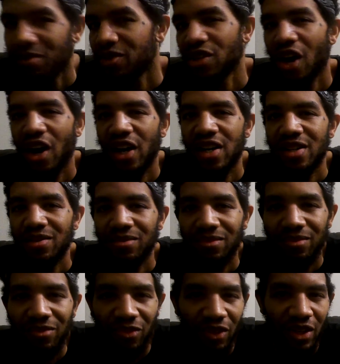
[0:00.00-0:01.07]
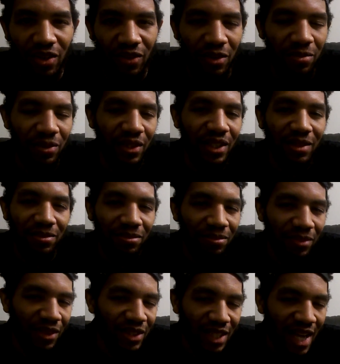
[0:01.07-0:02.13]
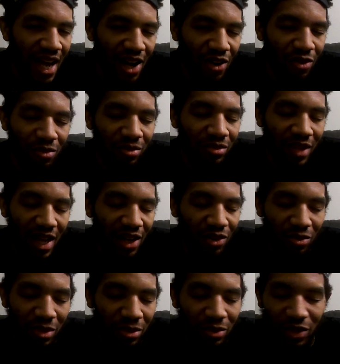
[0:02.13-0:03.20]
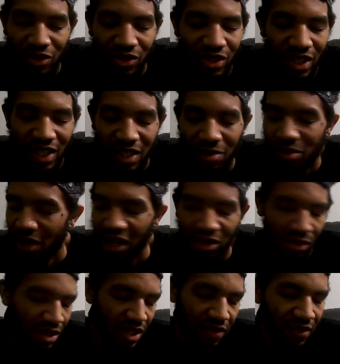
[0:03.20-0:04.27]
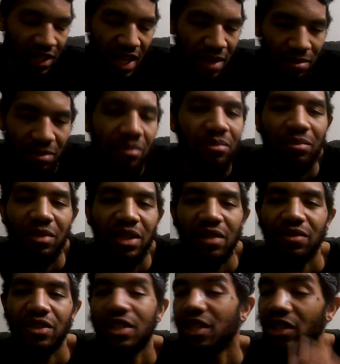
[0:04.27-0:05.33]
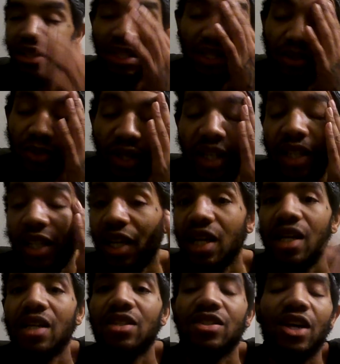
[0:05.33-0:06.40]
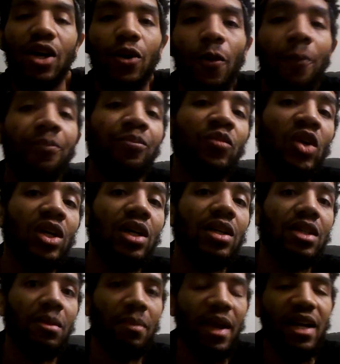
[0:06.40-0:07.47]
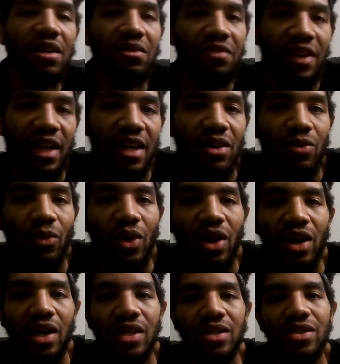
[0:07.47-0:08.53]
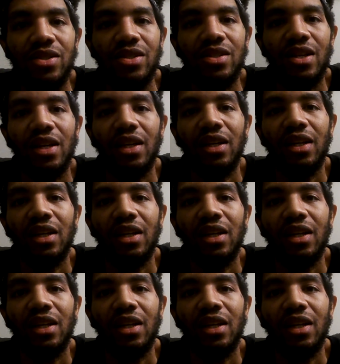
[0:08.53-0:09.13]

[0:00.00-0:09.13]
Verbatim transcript: sorry, Rhea Ripley, but I don't I don't remember what you said. It probably wasn't even that big of a deal anyway. So the main event was